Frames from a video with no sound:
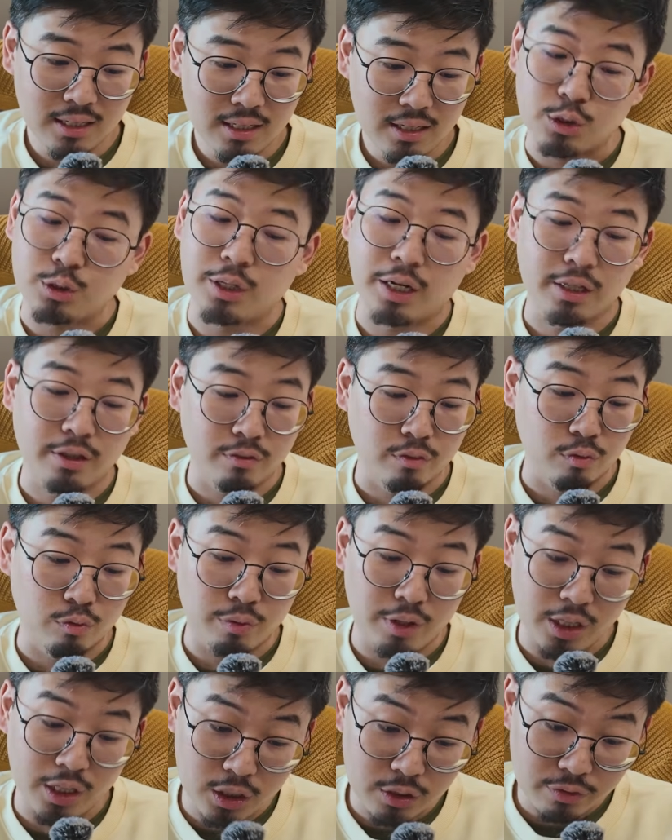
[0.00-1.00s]
Strength of a
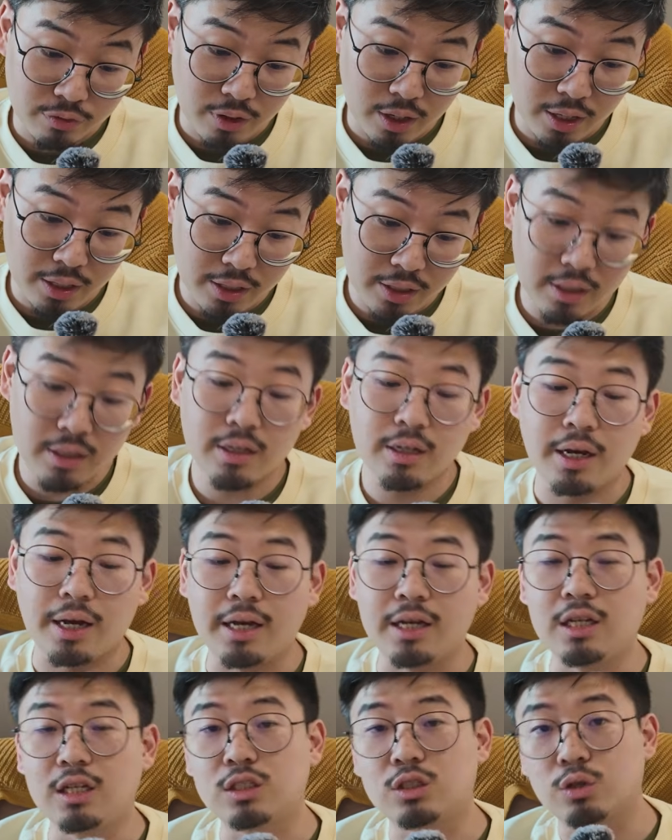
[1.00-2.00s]
Raging Fire,
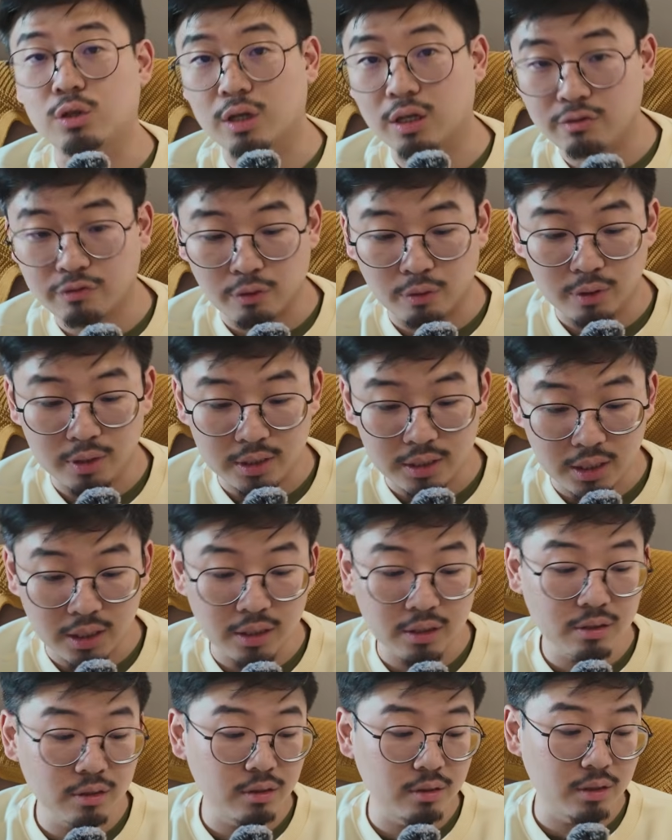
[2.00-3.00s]
Hades Looking for a
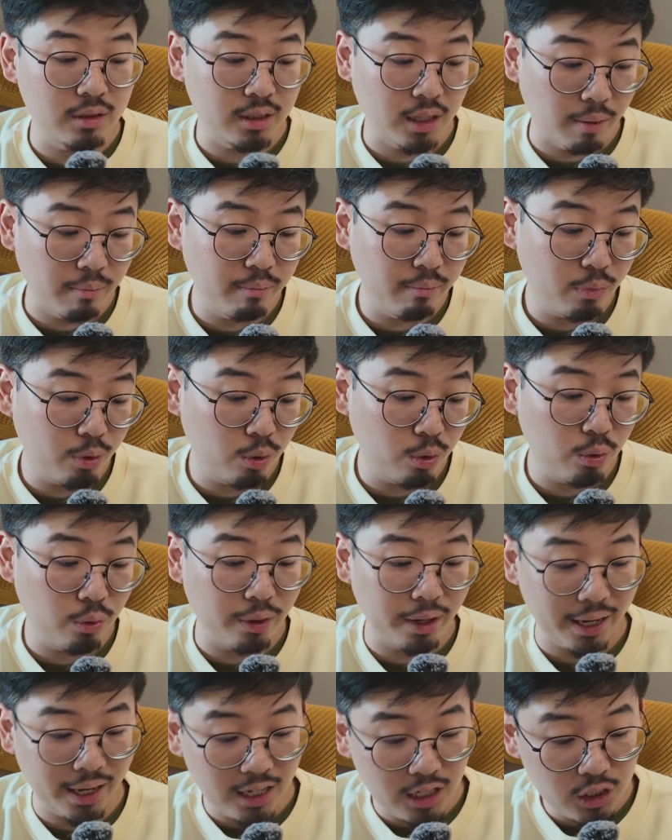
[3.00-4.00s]
Deal,
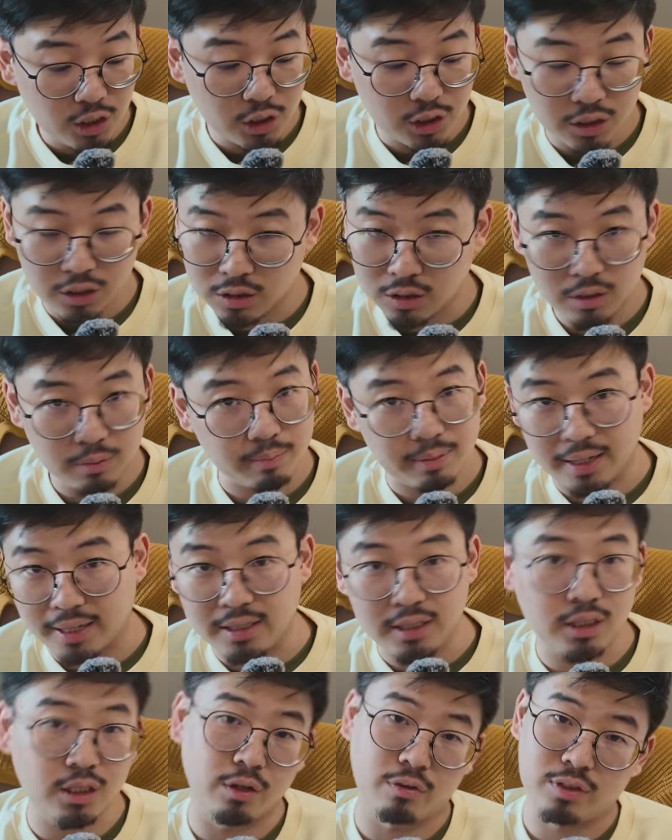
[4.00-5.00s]
Dumbo, Angel,
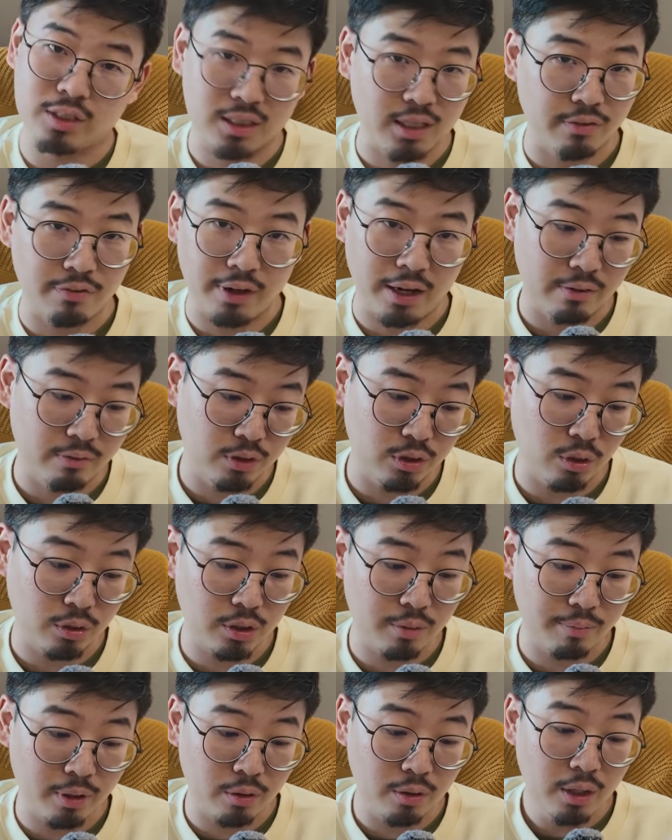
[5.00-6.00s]
plenty of stuff I haven't
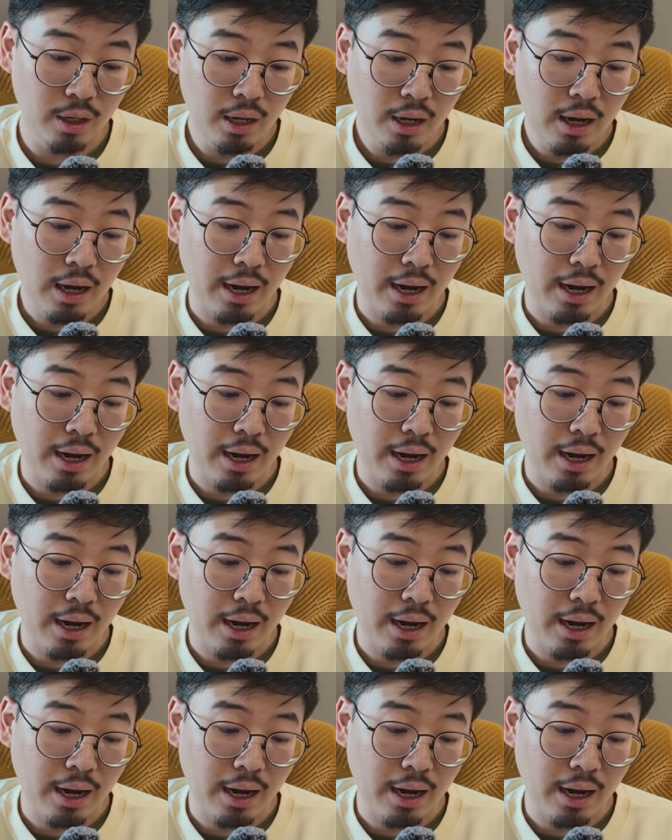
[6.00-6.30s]
talked about.